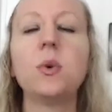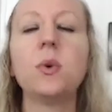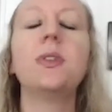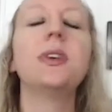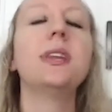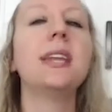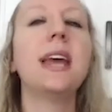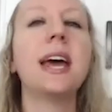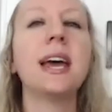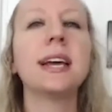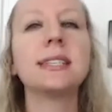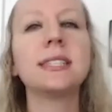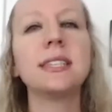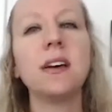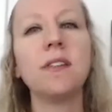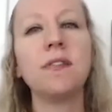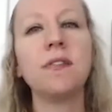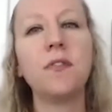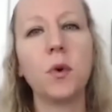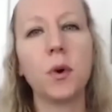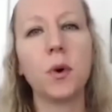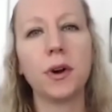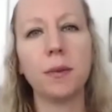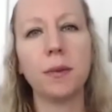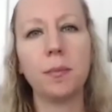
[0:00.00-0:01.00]
the next
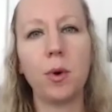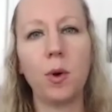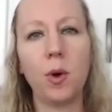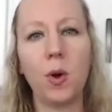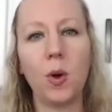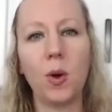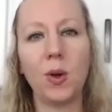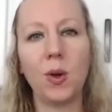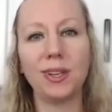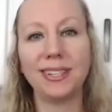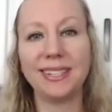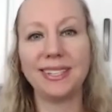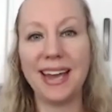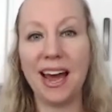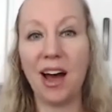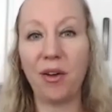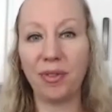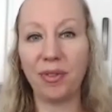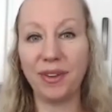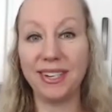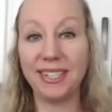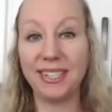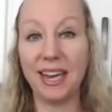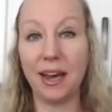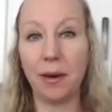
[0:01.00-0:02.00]
affordable
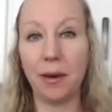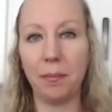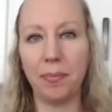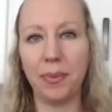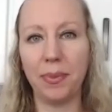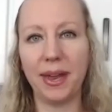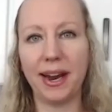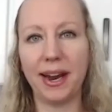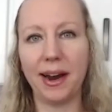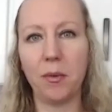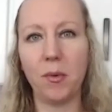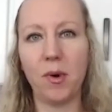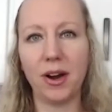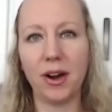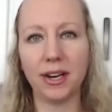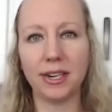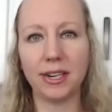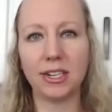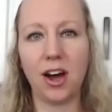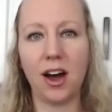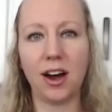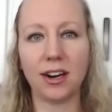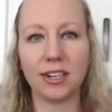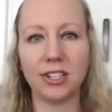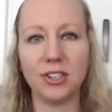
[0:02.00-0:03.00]
healthy tip that I want to
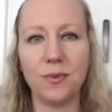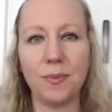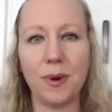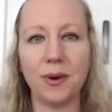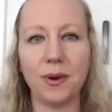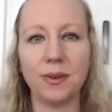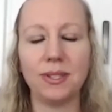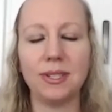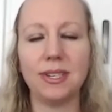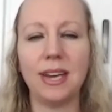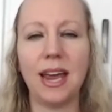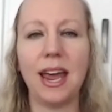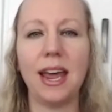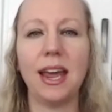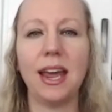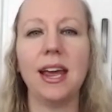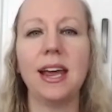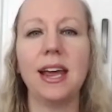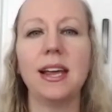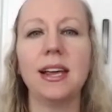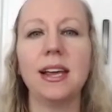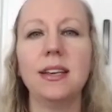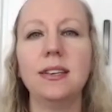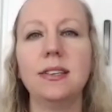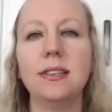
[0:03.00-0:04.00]
talk to you about today
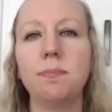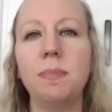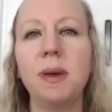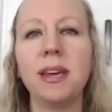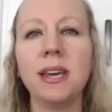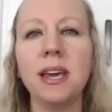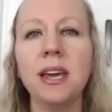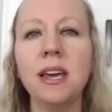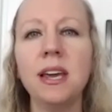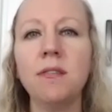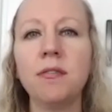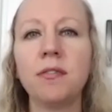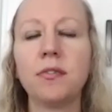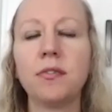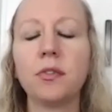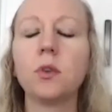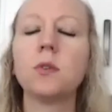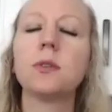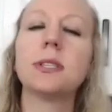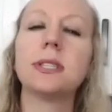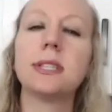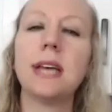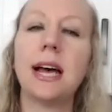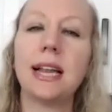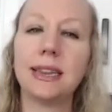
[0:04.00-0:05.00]
is picking
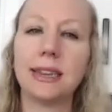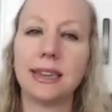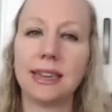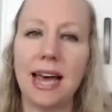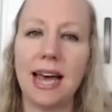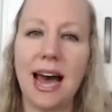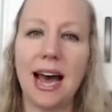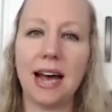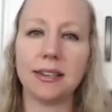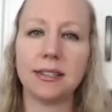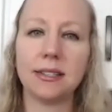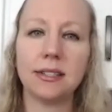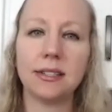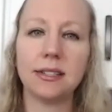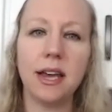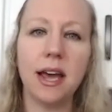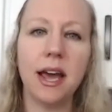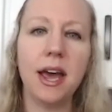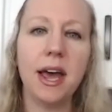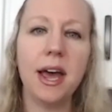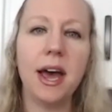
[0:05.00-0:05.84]
fruits that last.